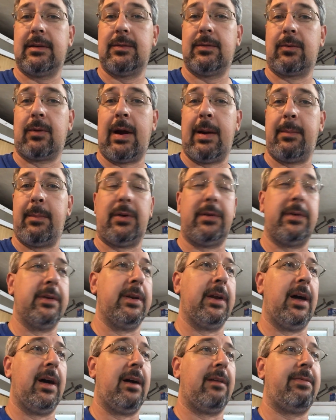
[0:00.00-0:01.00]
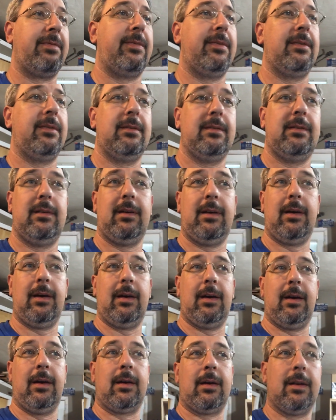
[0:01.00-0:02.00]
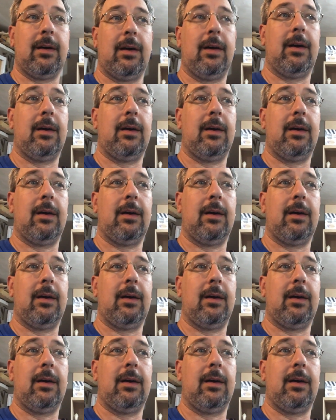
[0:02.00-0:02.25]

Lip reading: rambled enough, and